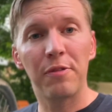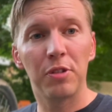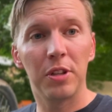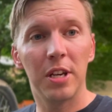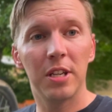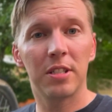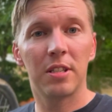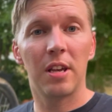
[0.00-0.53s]

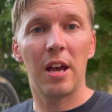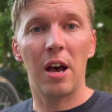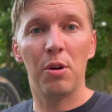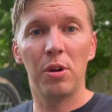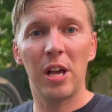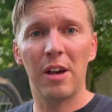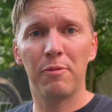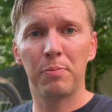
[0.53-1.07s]
this, I will
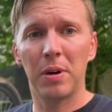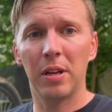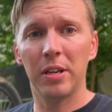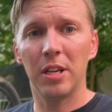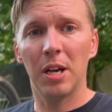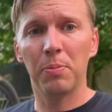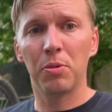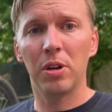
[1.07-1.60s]
have probably
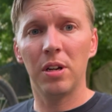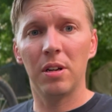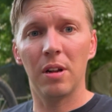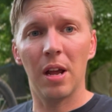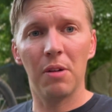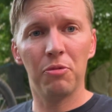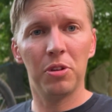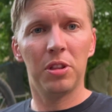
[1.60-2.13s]
upgraded
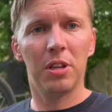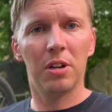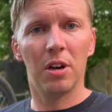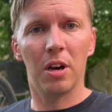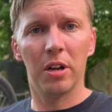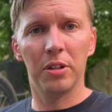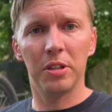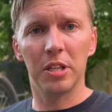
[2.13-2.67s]
everything
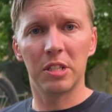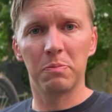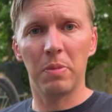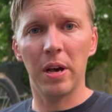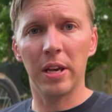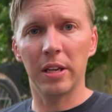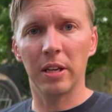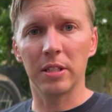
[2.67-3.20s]
on this
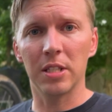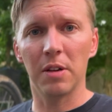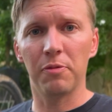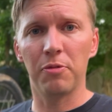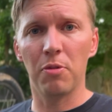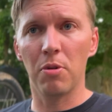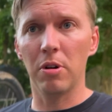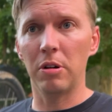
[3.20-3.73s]
bike except
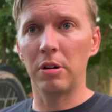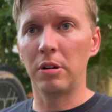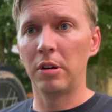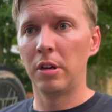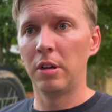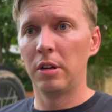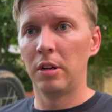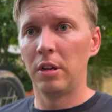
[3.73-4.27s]
for
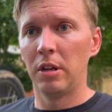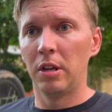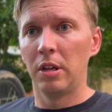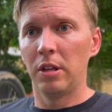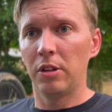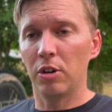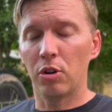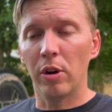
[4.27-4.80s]

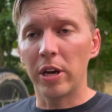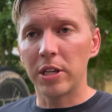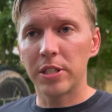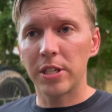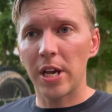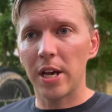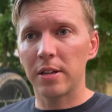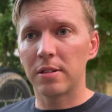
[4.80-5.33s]
the
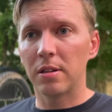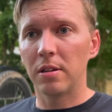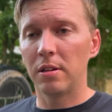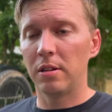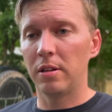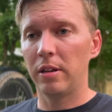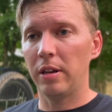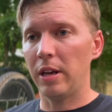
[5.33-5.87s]
crankset
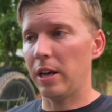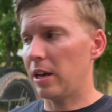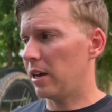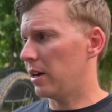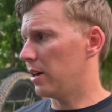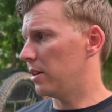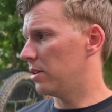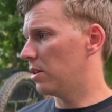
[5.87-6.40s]

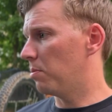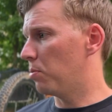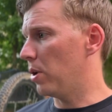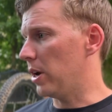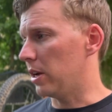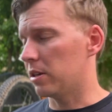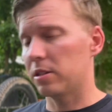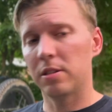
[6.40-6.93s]
and the
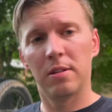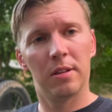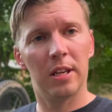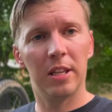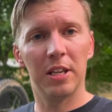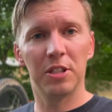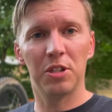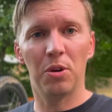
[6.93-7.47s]
brakes. I
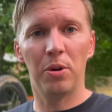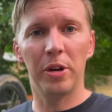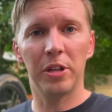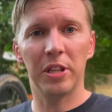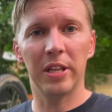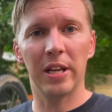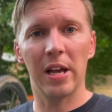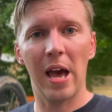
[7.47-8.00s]
think is the only
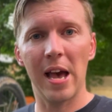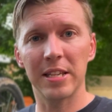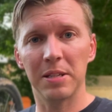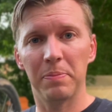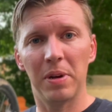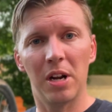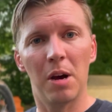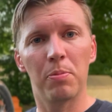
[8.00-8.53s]
thing that hasn't
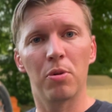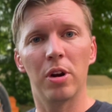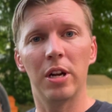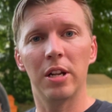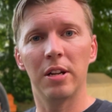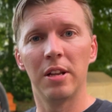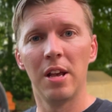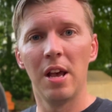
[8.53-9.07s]
been
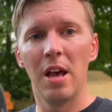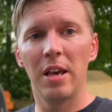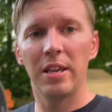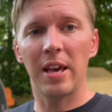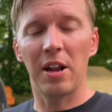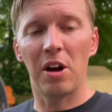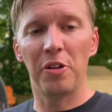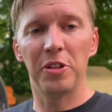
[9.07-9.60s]
upgraded
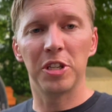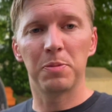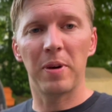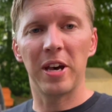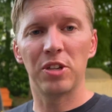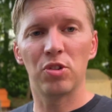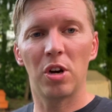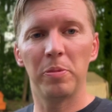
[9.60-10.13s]
yet on this
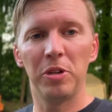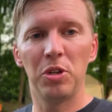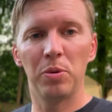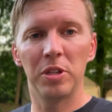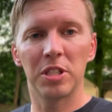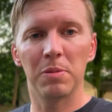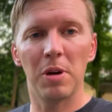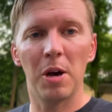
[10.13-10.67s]
bike. So I'll be doing
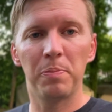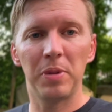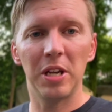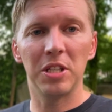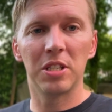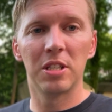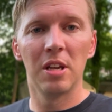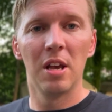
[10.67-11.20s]
some
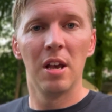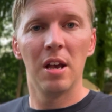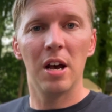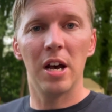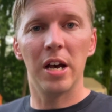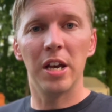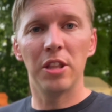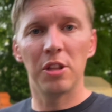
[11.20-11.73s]
updates
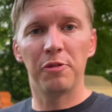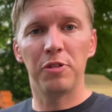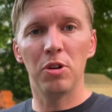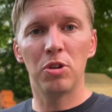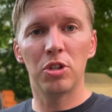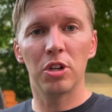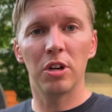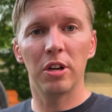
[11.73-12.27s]
in the
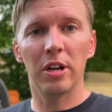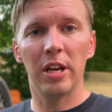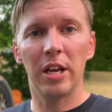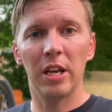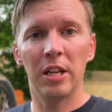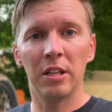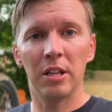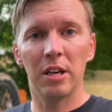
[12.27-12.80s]
future
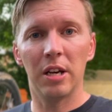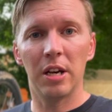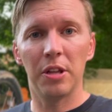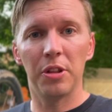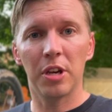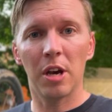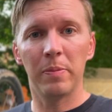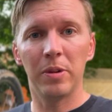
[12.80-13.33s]
and
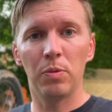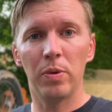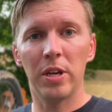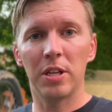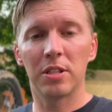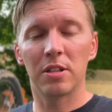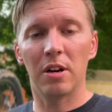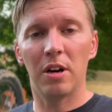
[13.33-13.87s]
the coming
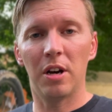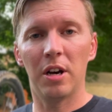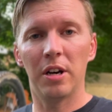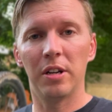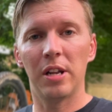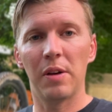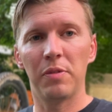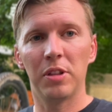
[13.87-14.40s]
weeks
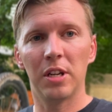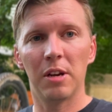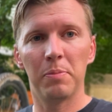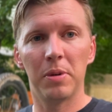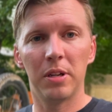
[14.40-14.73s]
on everything I've